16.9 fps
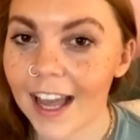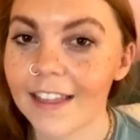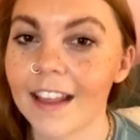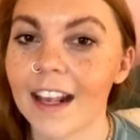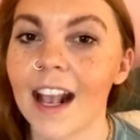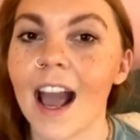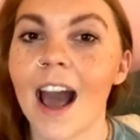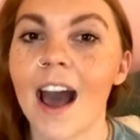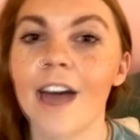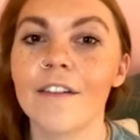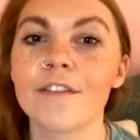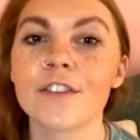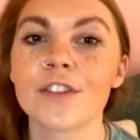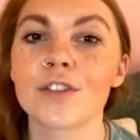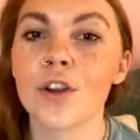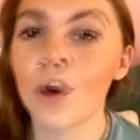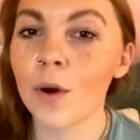and they have
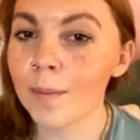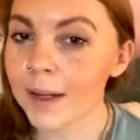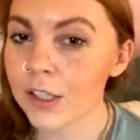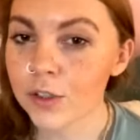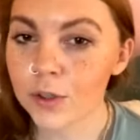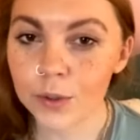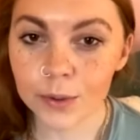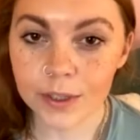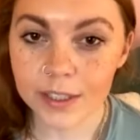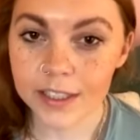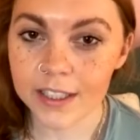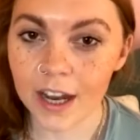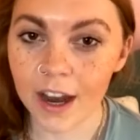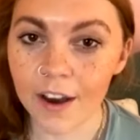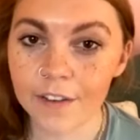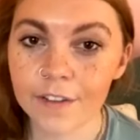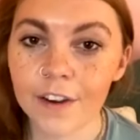so much cool
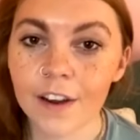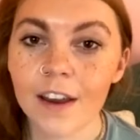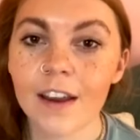stuff.